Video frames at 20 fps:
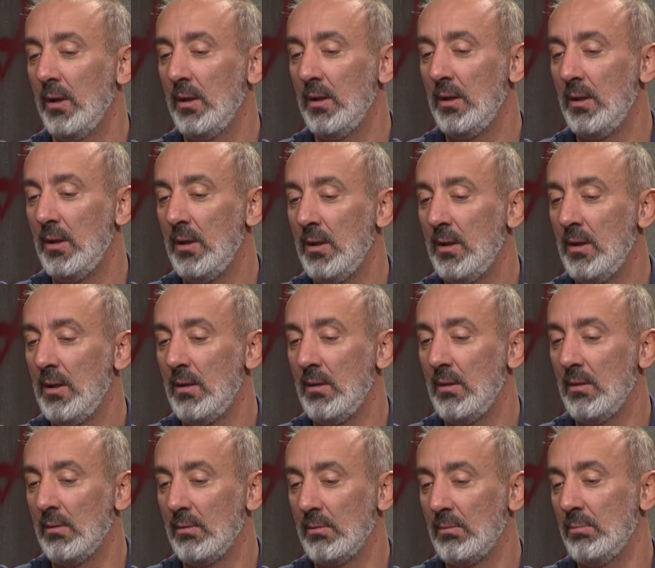I
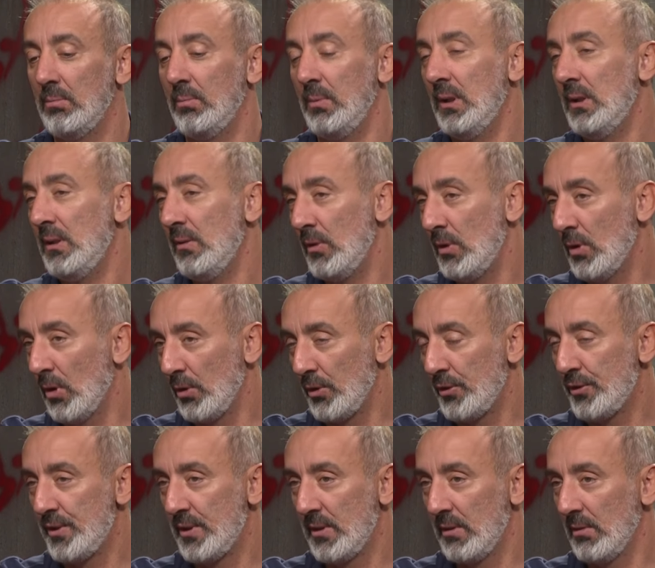individualno,
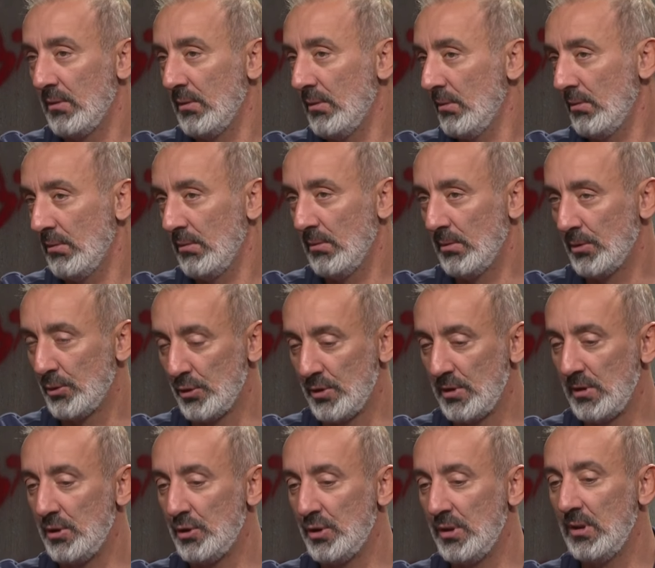što
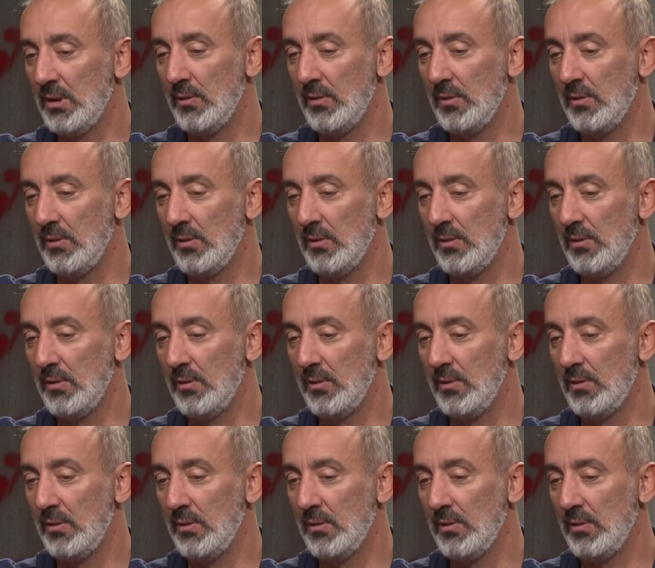se tiče